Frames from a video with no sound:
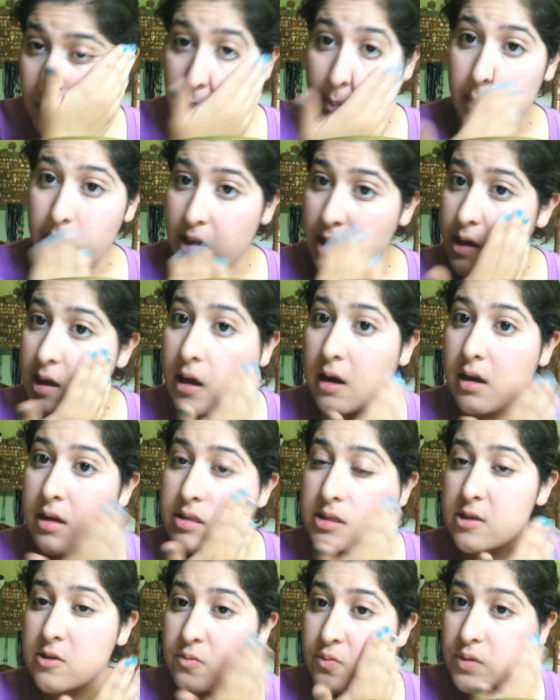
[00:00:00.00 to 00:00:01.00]

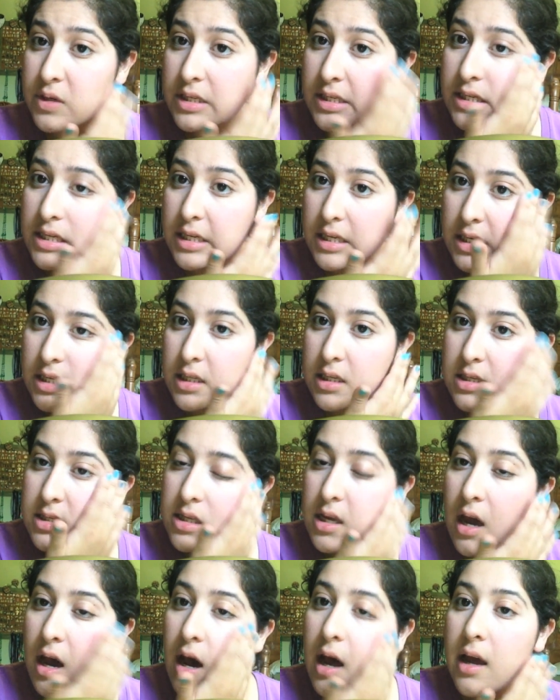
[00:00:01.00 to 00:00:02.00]
because it's
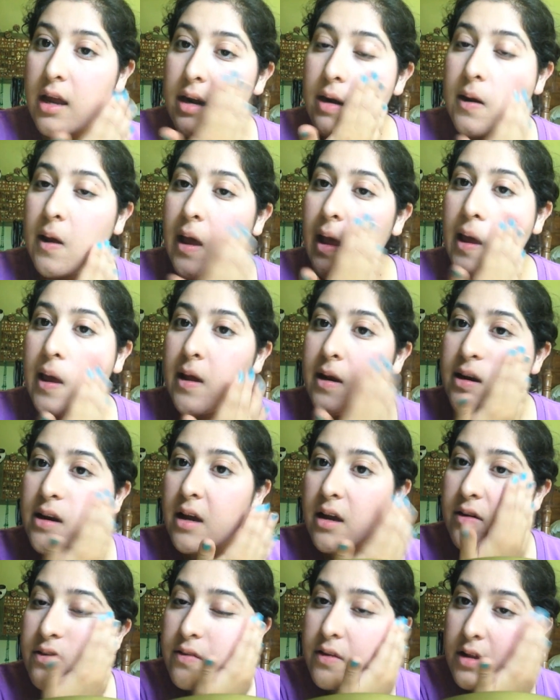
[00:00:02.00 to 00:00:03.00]
ridiculously hot, and
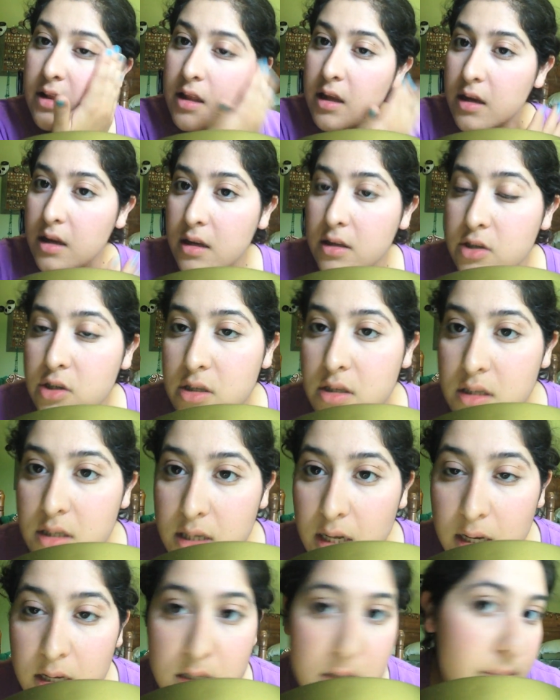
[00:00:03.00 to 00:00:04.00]
I feel like it just
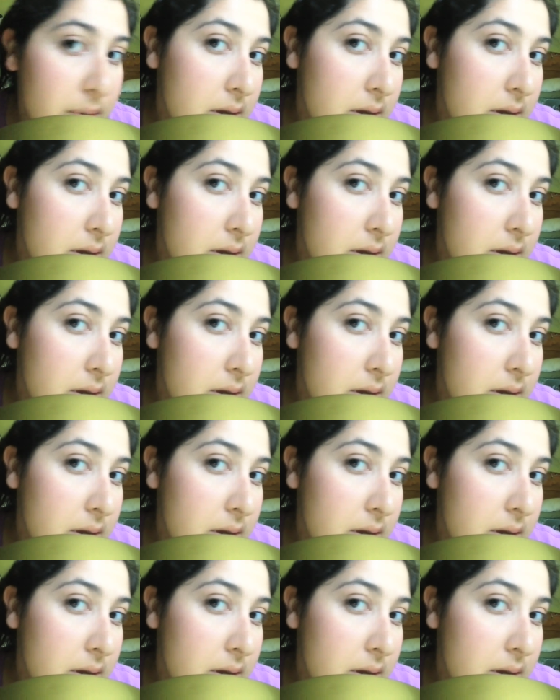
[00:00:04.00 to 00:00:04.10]
stays